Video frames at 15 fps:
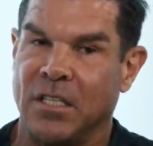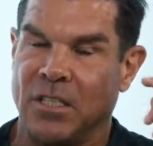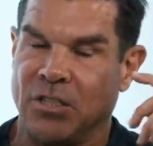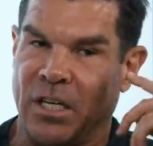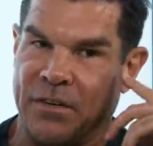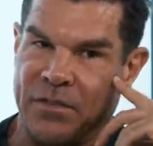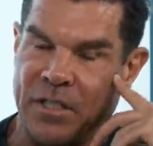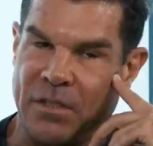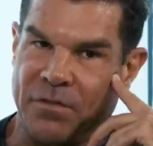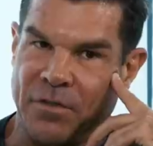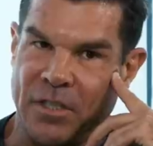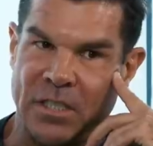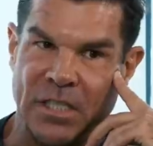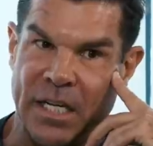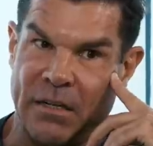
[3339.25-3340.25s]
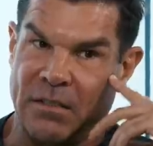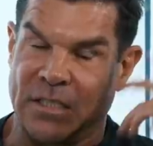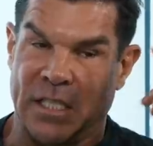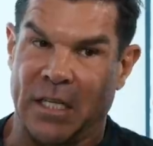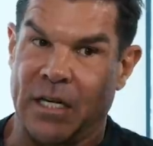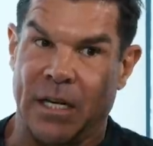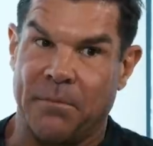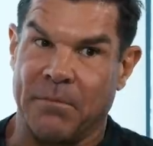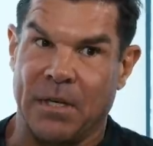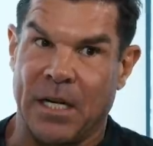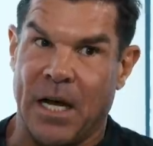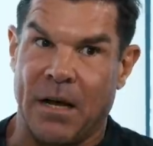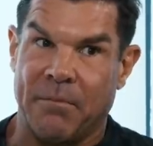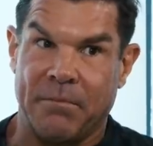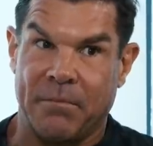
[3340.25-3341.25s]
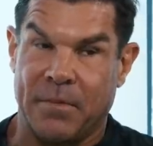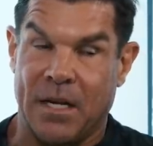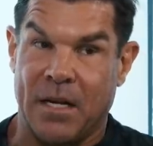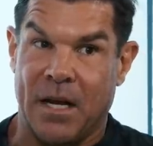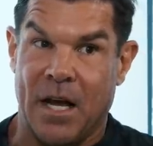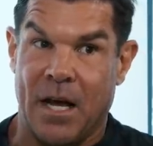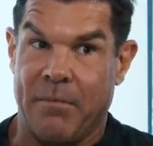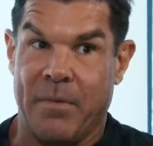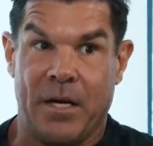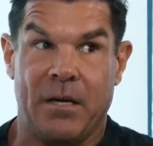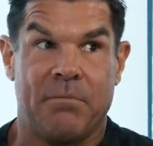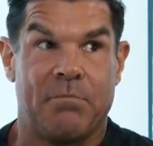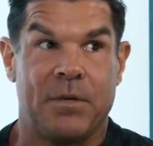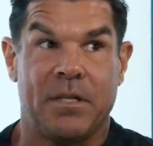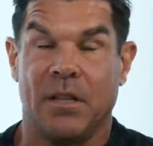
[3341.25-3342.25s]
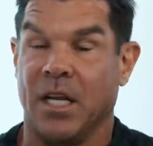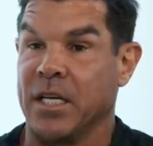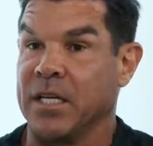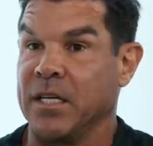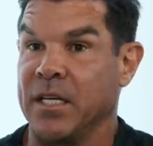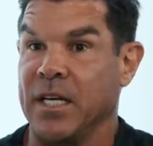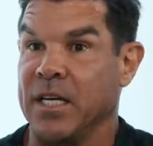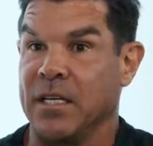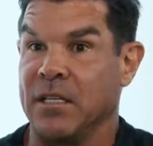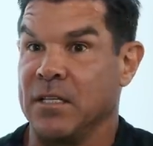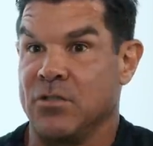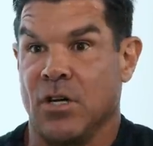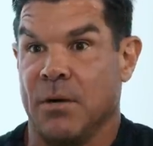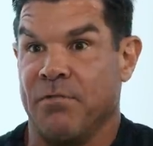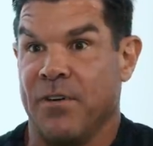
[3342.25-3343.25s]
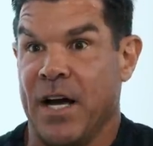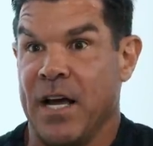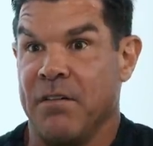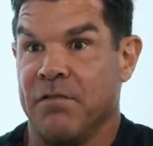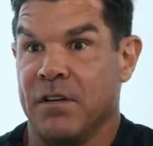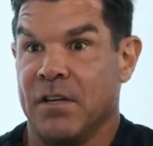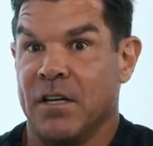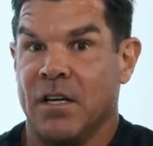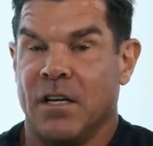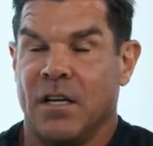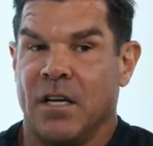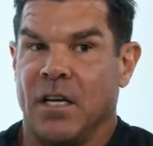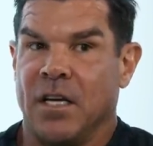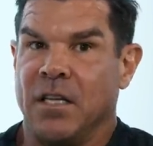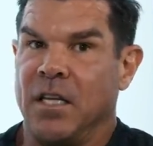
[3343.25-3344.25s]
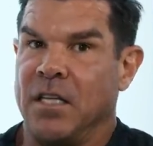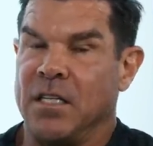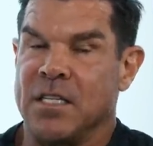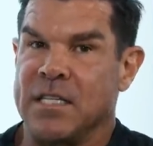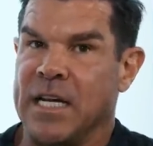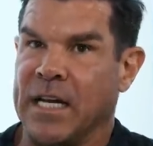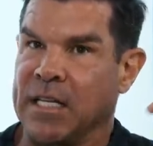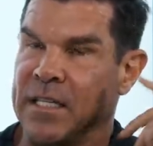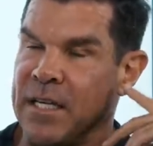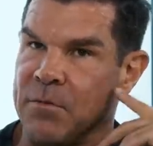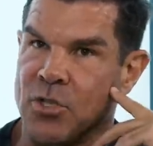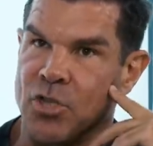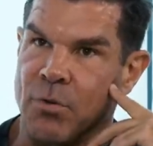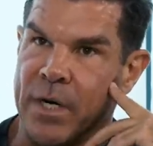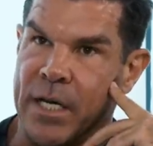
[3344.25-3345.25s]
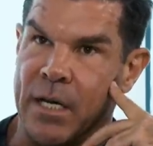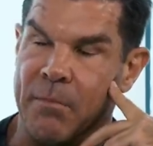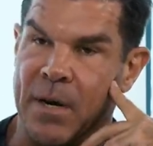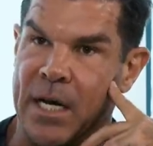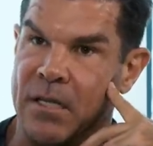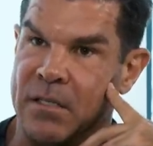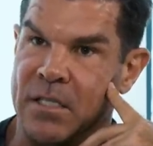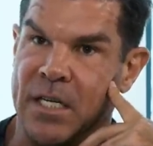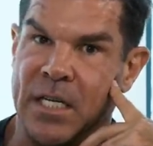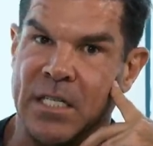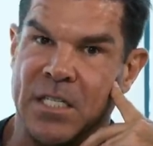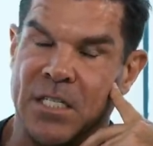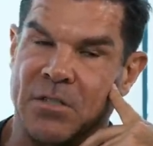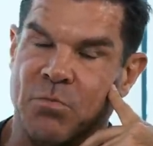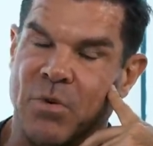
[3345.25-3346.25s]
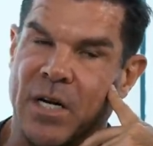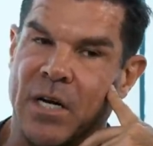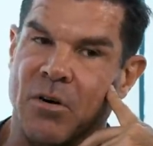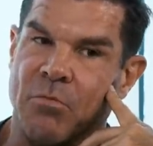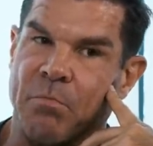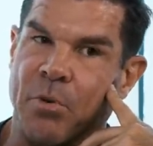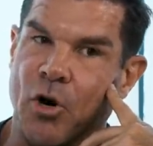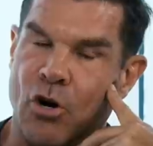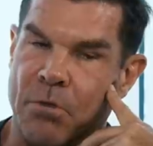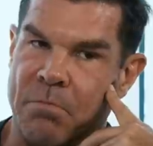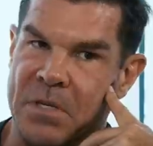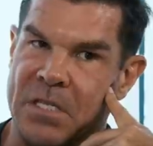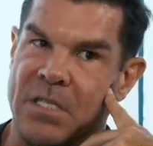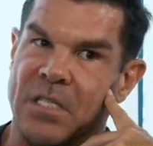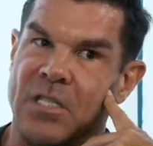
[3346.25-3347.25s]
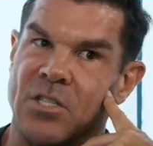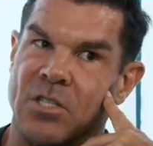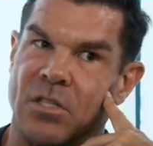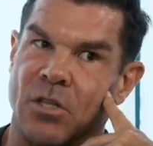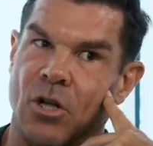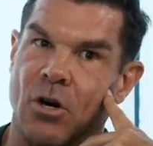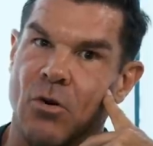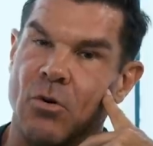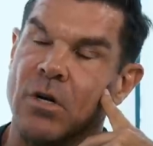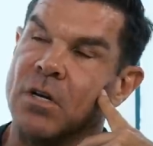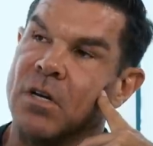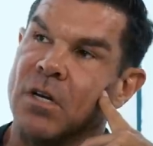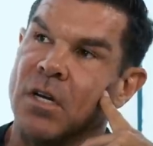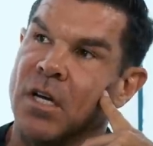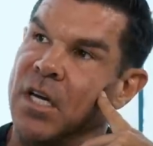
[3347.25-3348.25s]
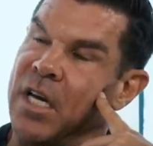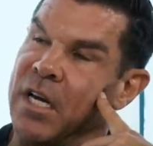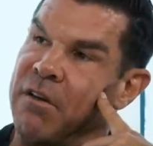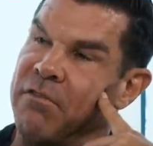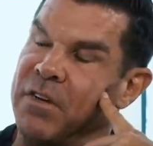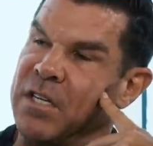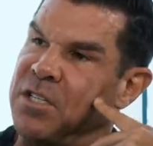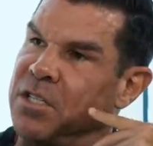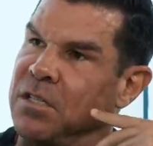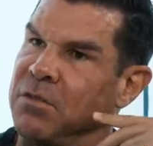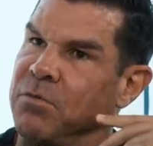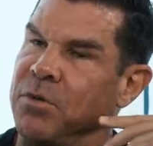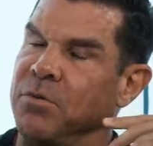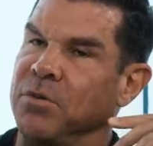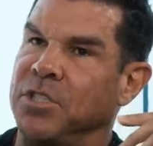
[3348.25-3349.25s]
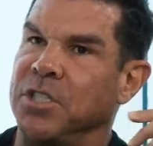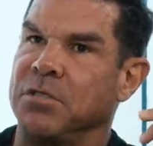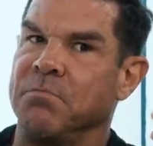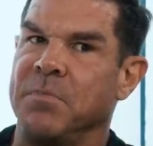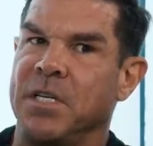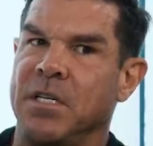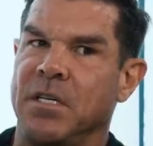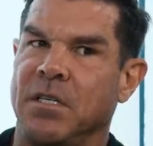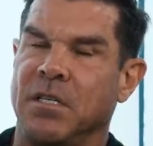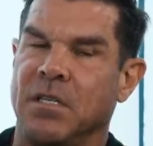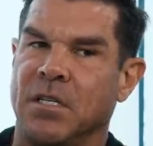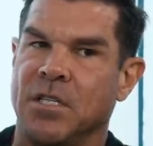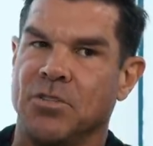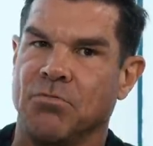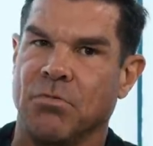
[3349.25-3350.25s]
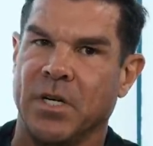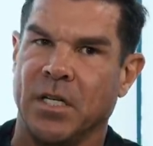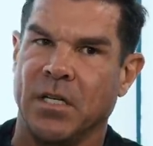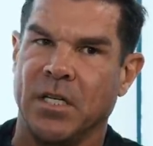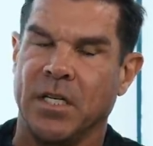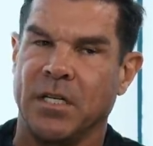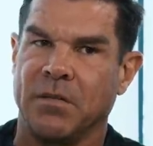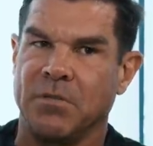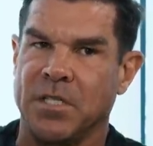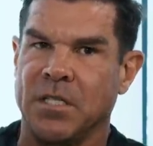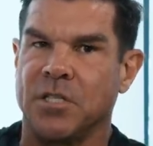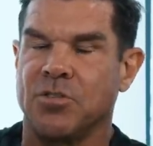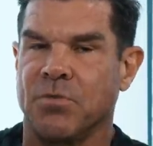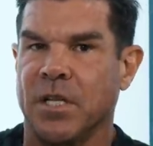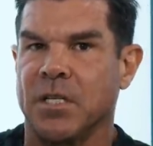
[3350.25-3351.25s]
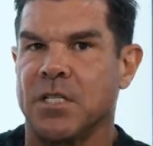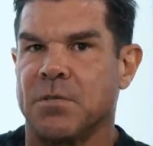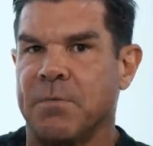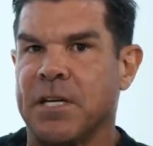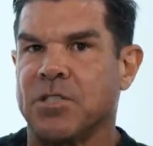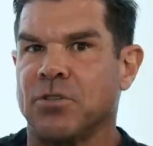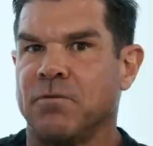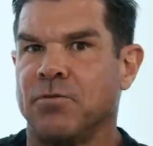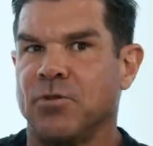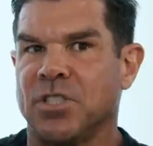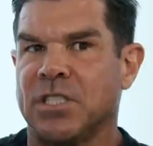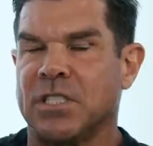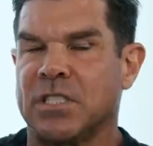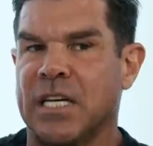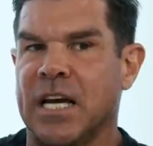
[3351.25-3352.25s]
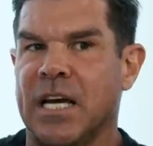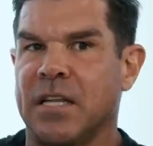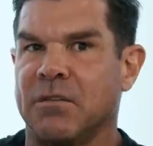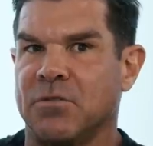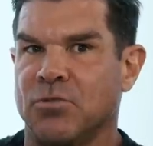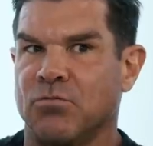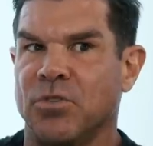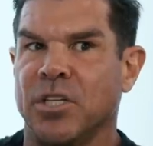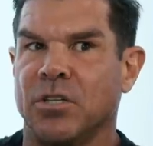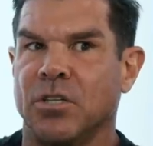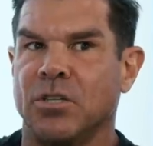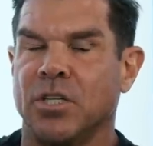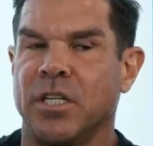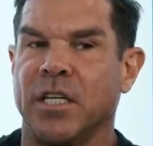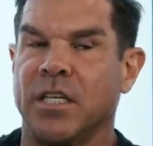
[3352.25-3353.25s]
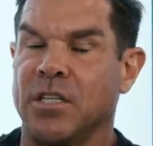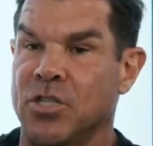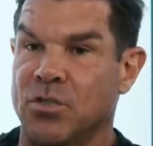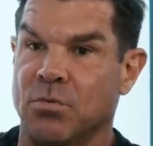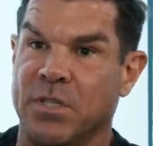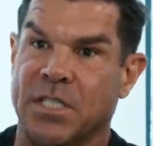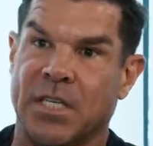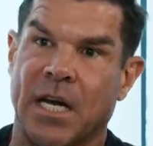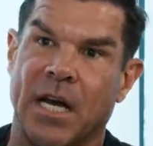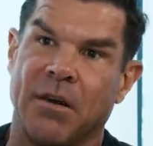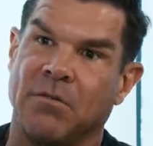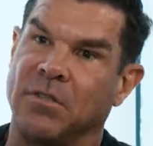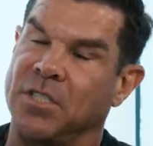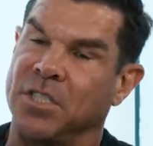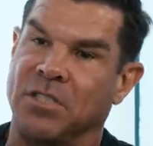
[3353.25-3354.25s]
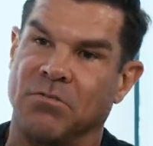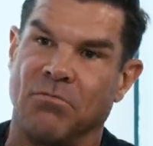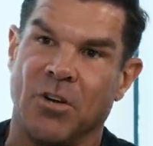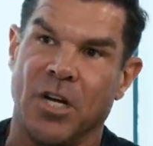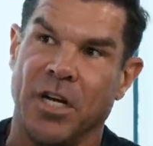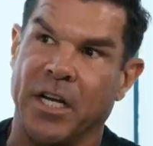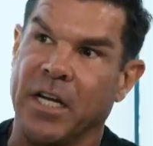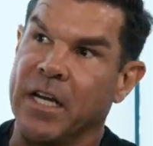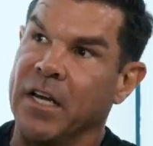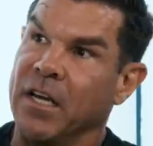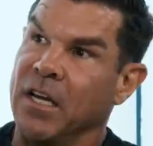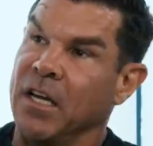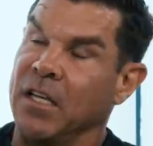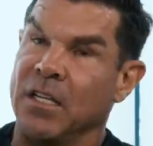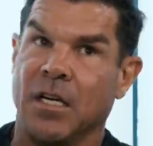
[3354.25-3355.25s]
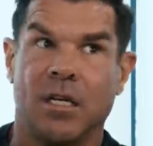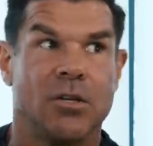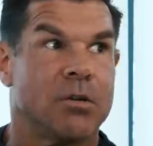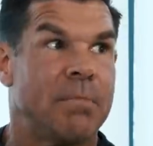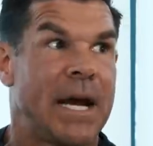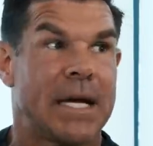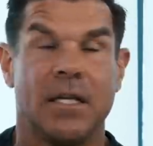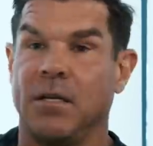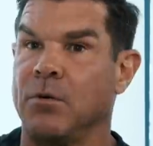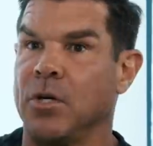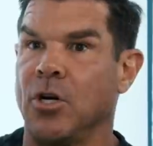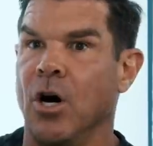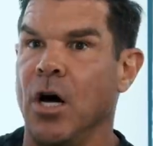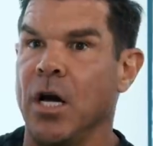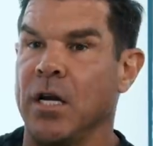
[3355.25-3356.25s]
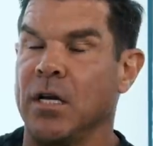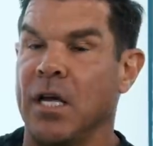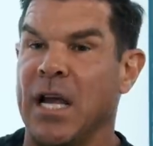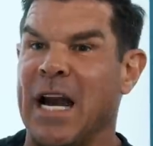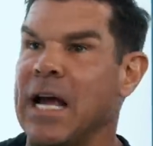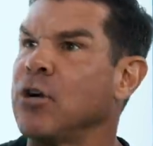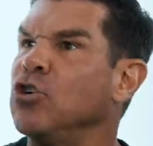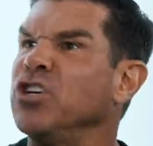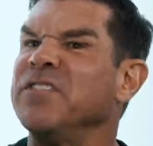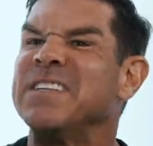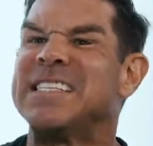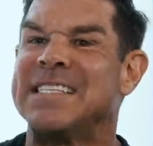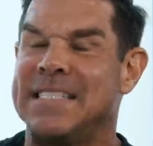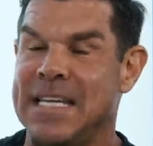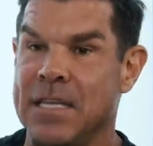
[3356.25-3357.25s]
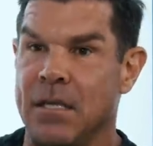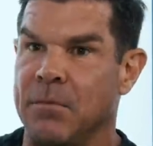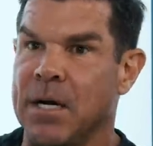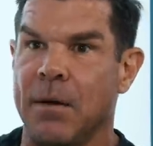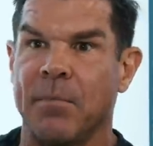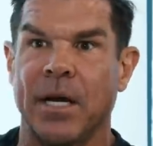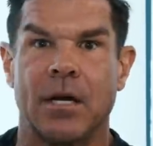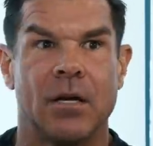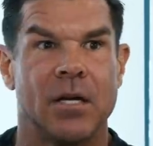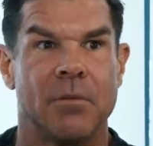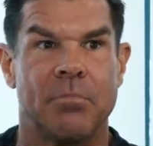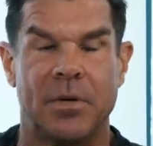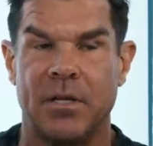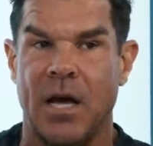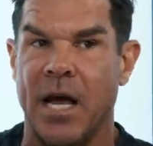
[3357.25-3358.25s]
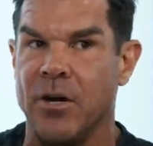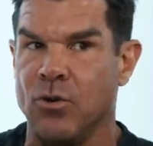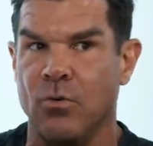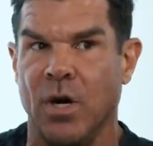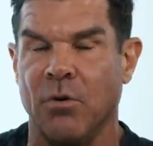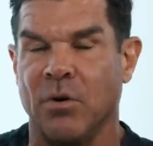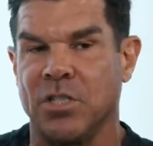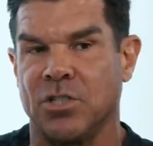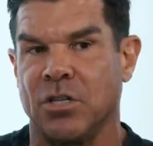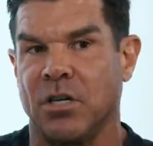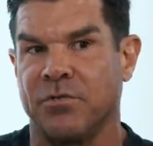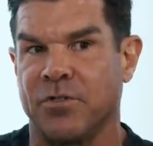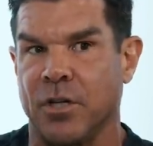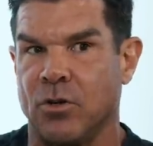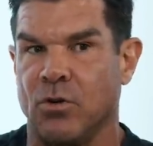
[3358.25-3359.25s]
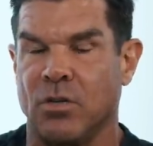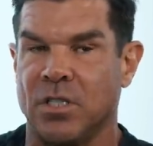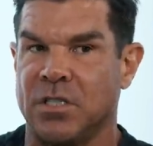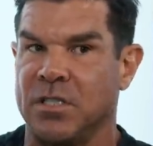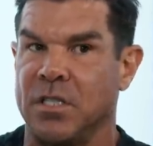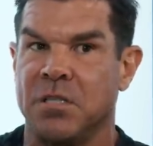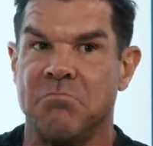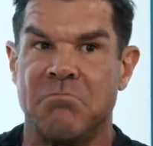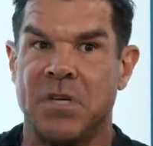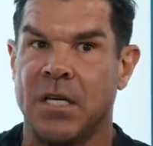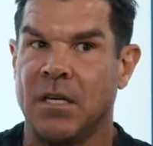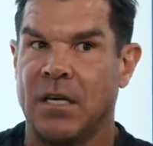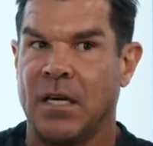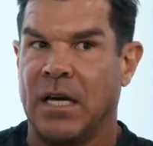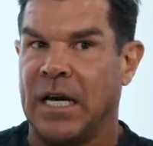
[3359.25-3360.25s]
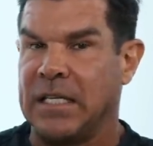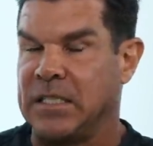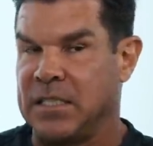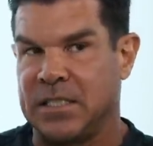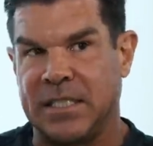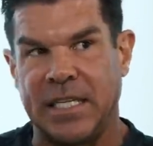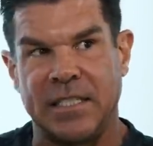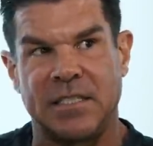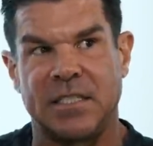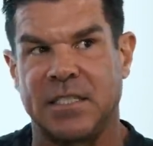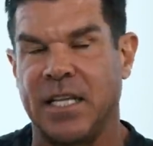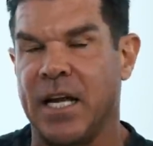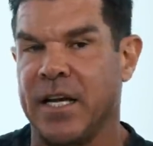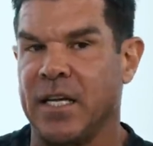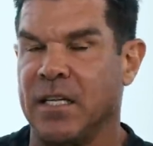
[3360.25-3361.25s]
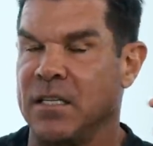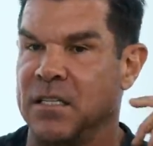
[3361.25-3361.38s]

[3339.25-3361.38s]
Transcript: So after the first day, I was like, I'm I'm I might be lucky to get in the top five. Right. And then the second day was 28 miles, and I just went out purposely slow and eventually we were just me, the Israeli, there was an Israeli special forces guy that was real good, and the Swiss guy were just running. And then I looked back and they were gone. And I couldn't even see them. And I'm like, but I knew I wasn't off the course. And I just stayed steady